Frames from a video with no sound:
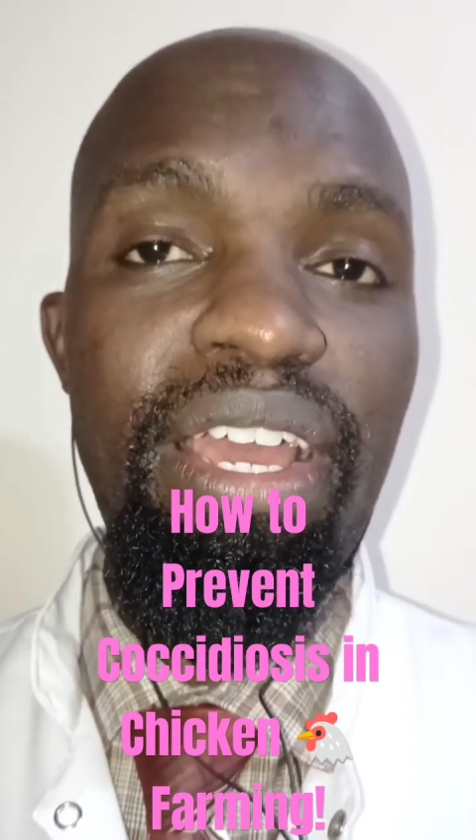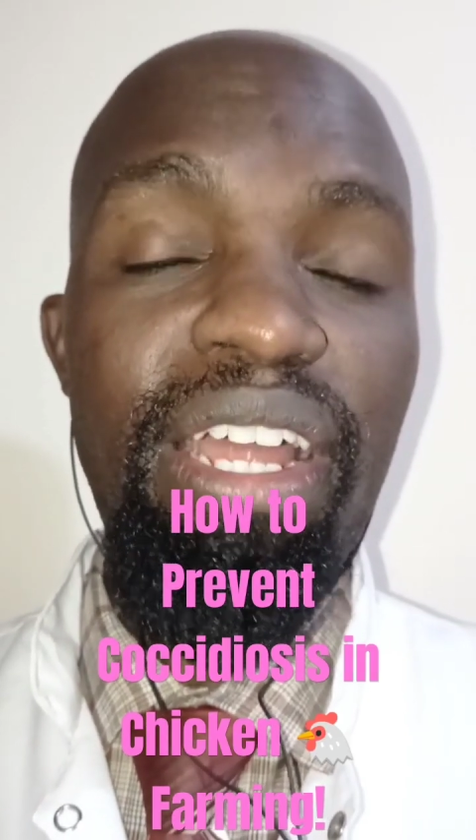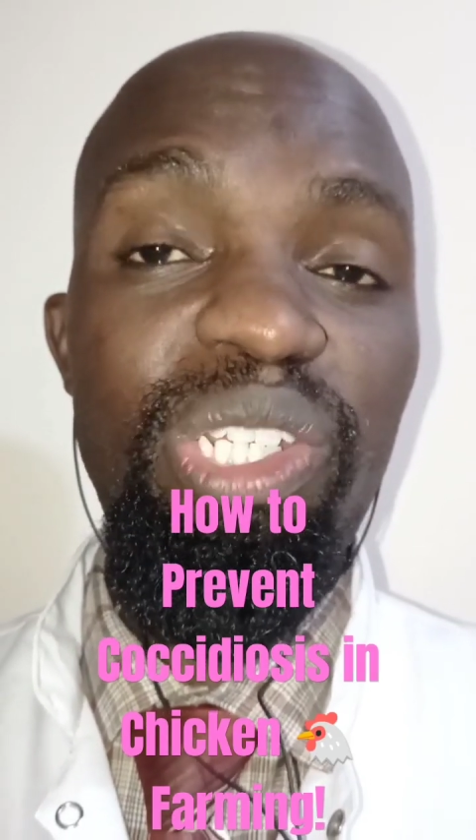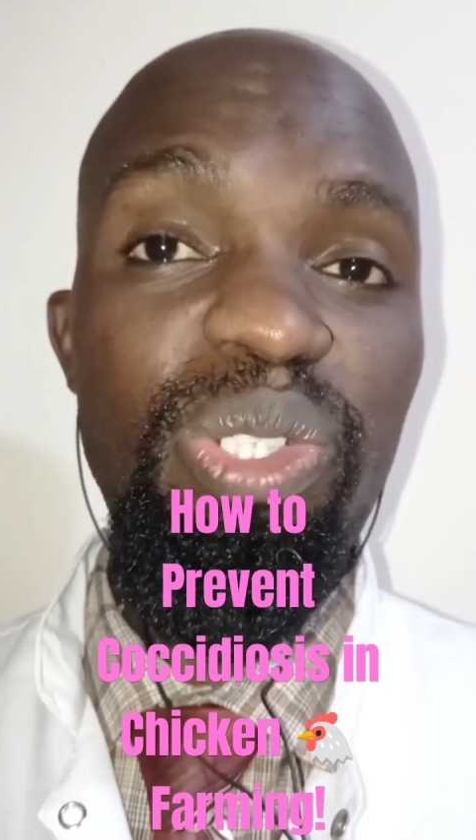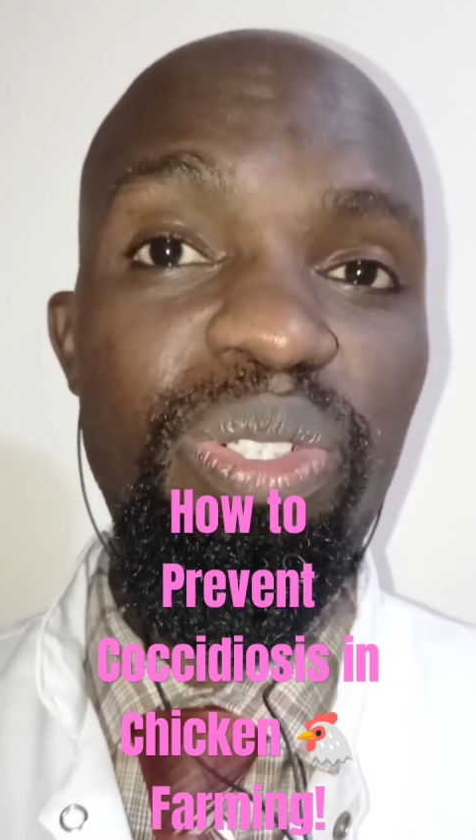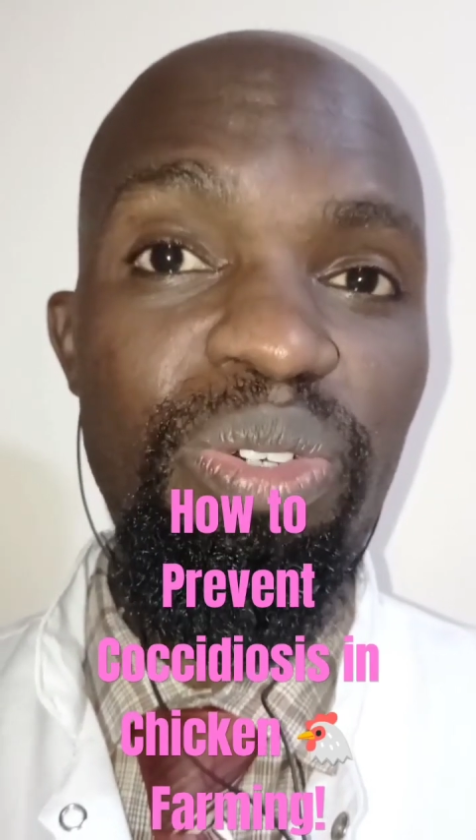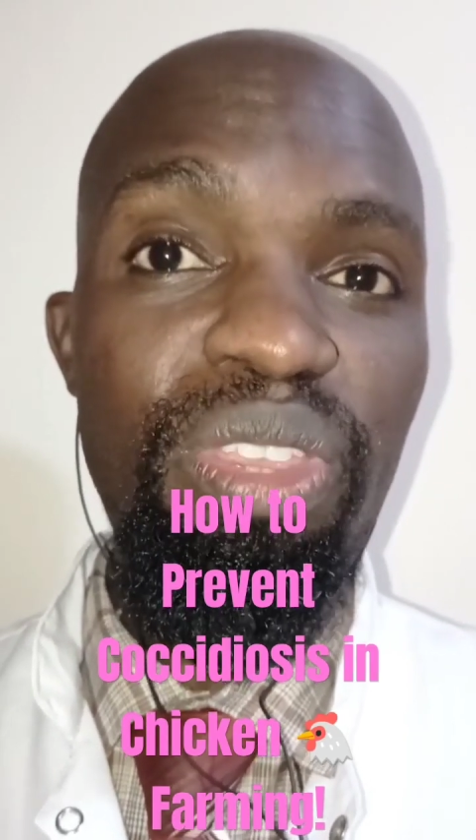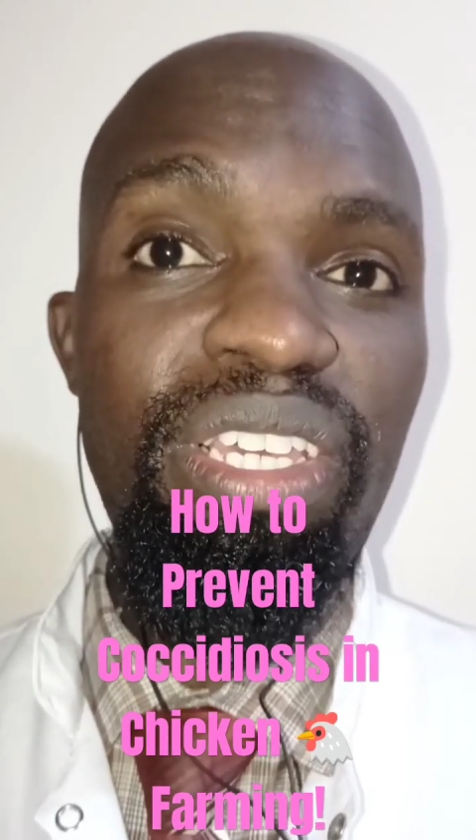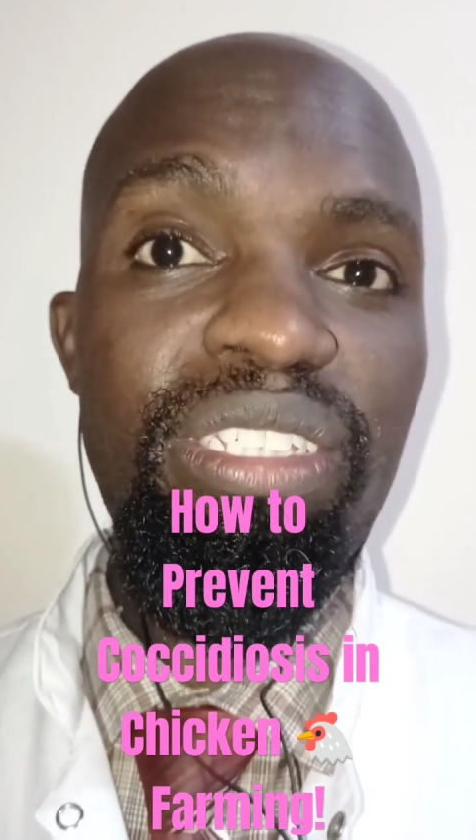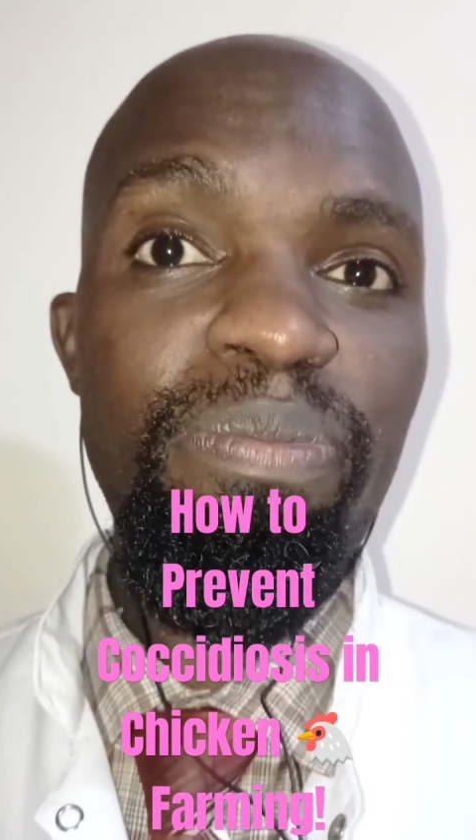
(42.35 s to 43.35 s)
and you
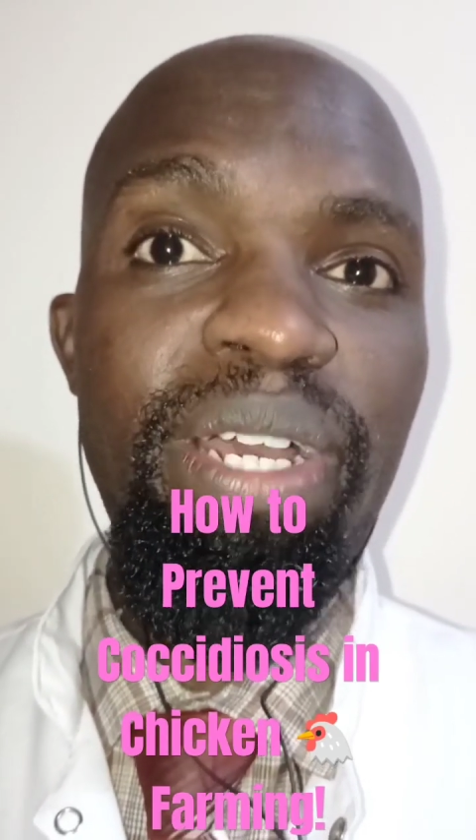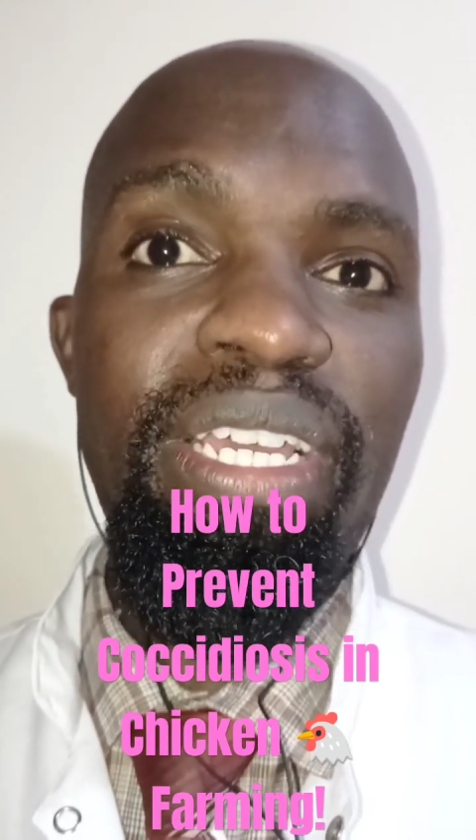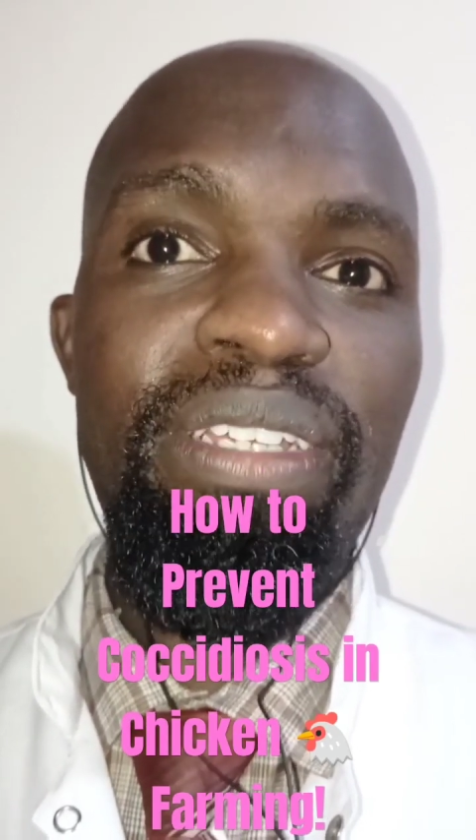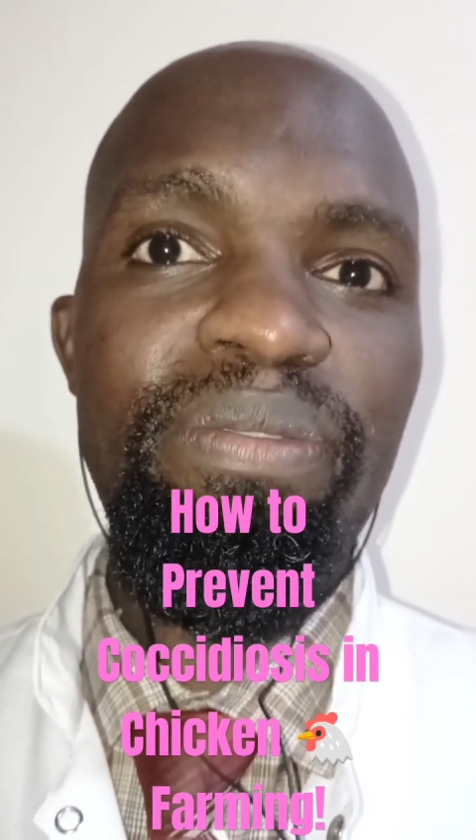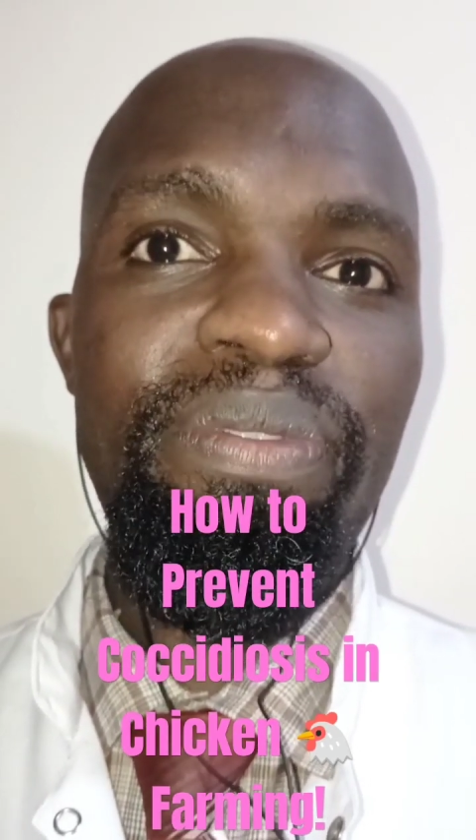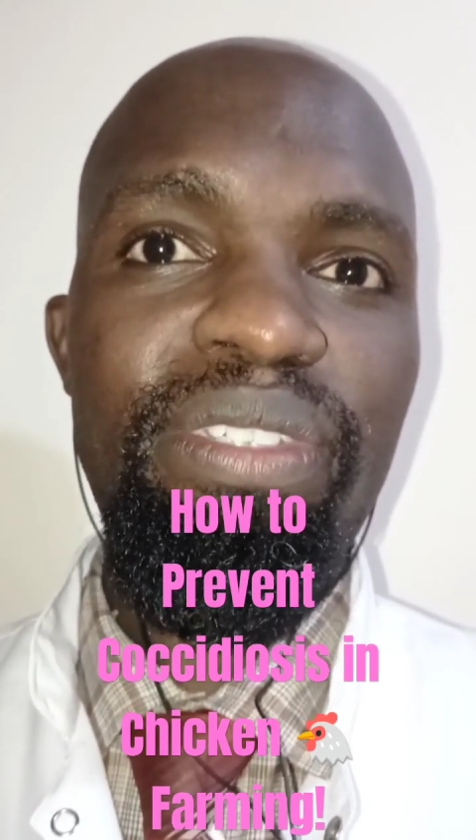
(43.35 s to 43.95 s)
do this by